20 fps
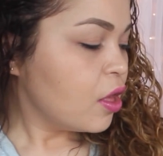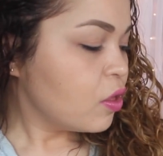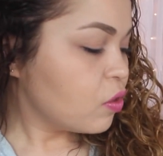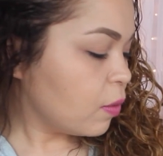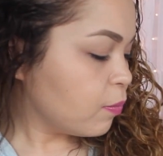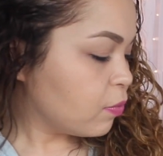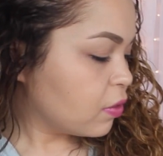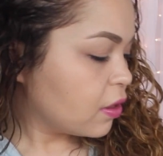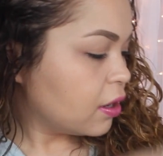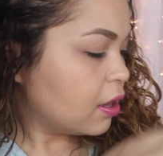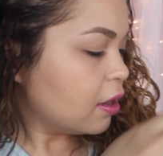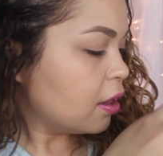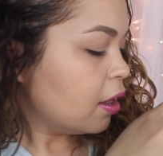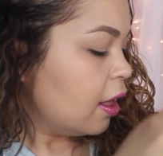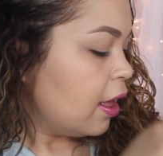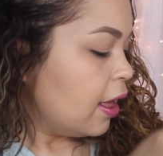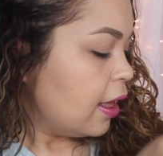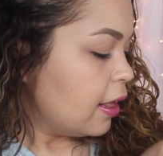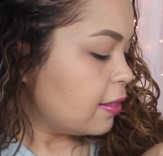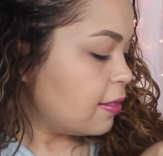So I'm just going to
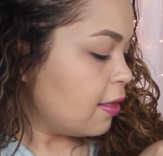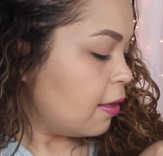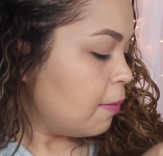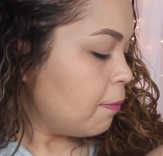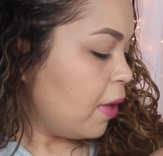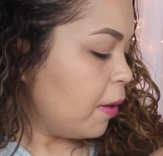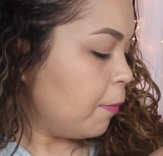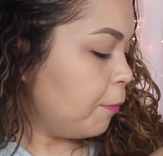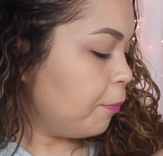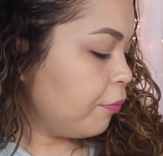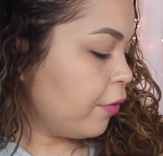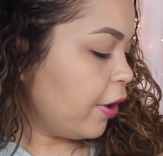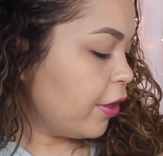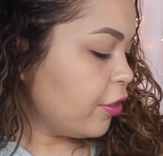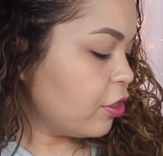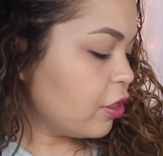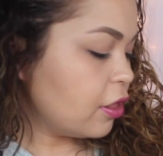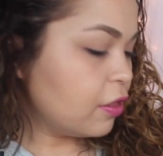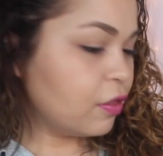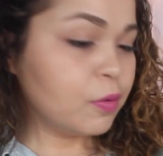dip my
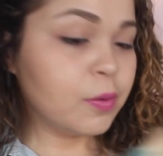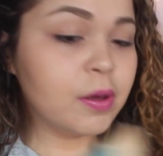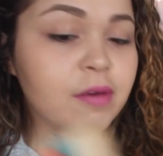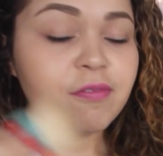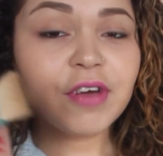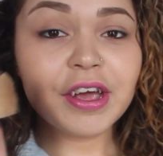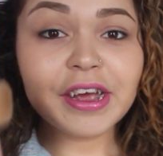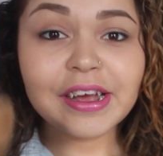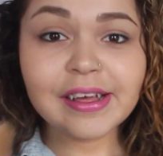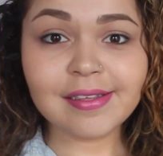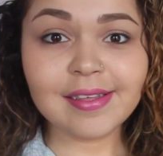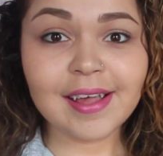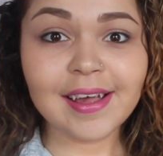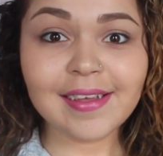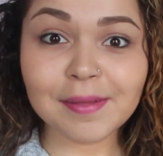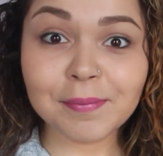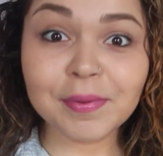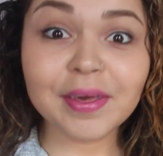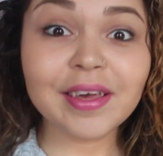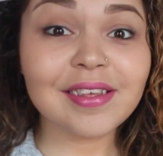brush into it very
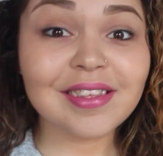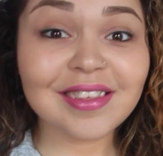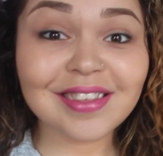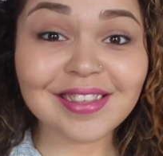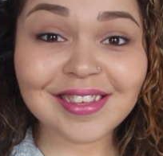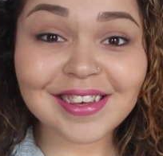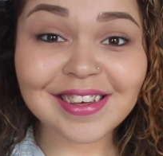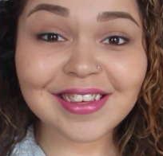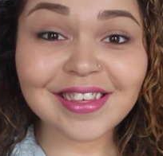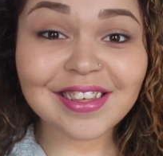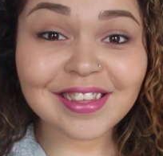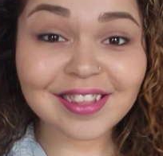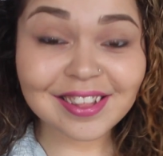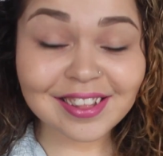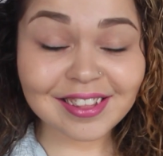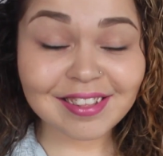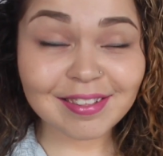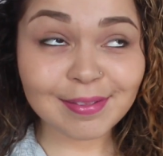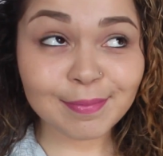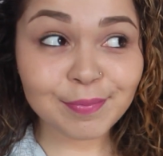slightly because these
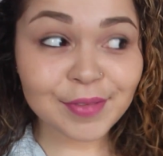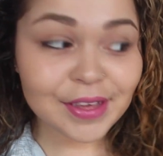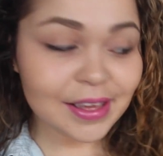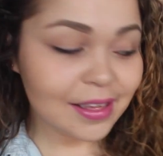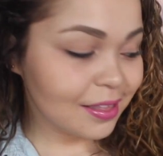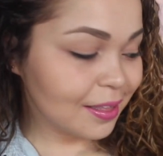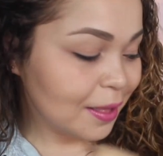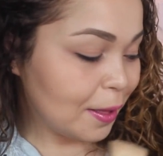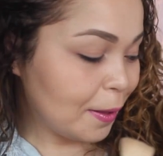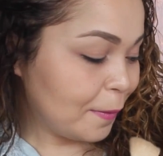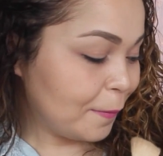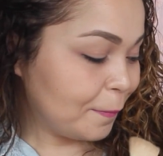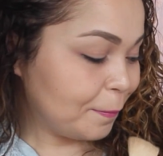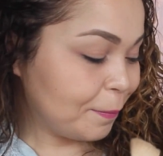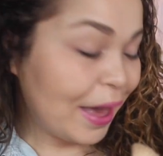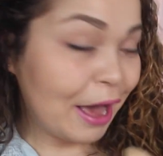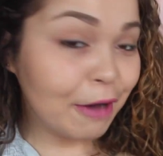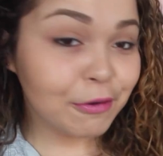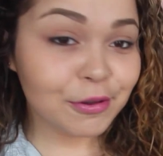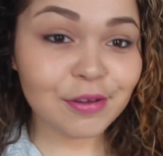
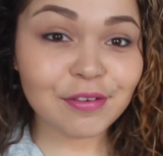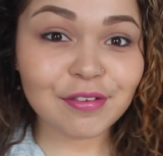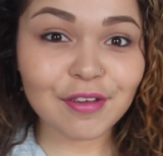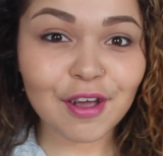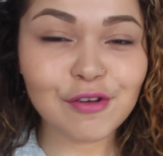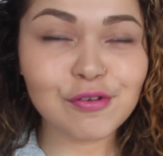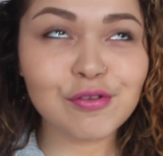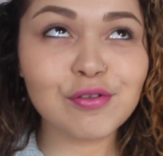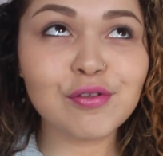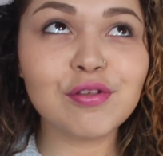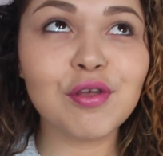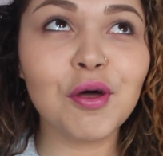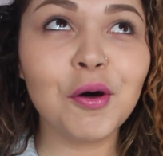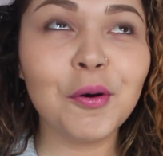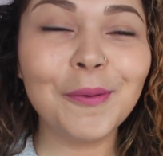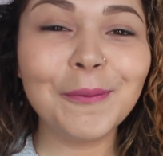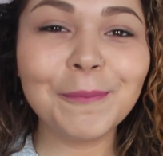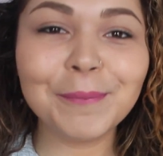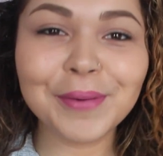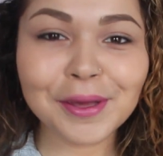powders are
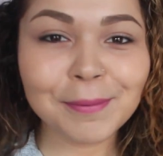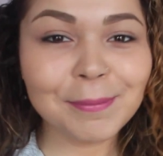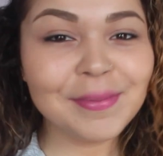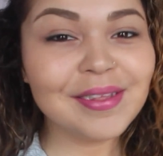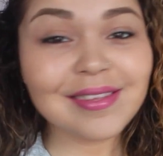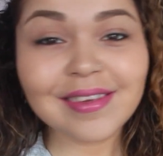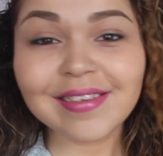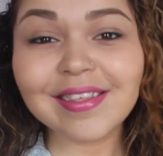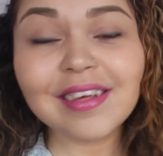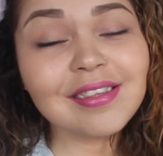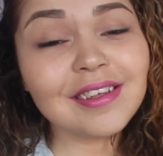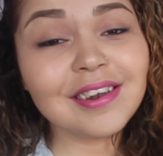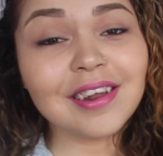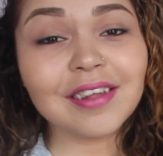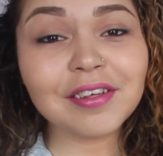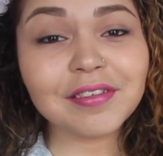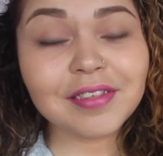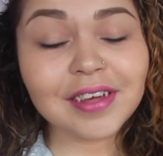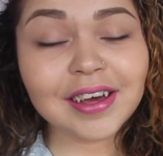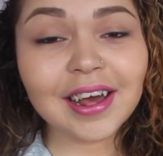so pigmented. That's
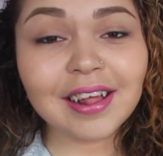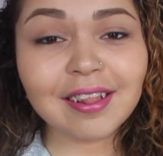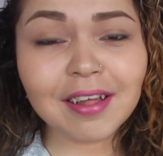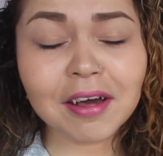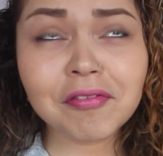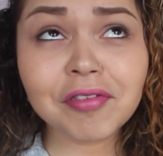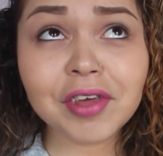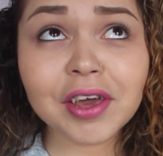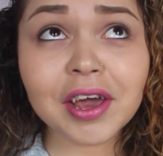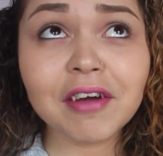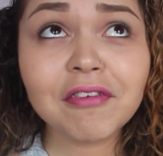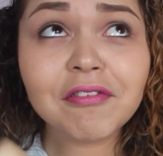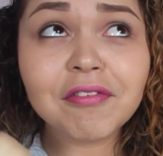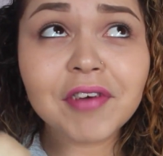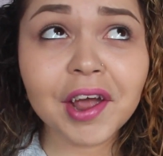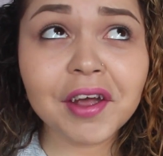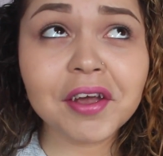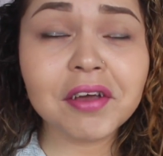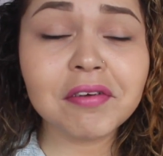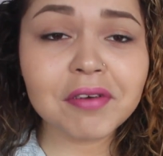another thing I love. They are
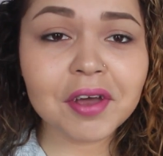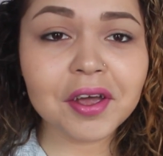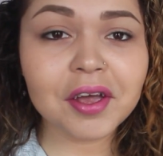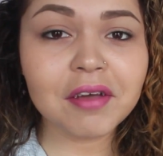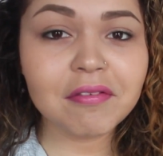very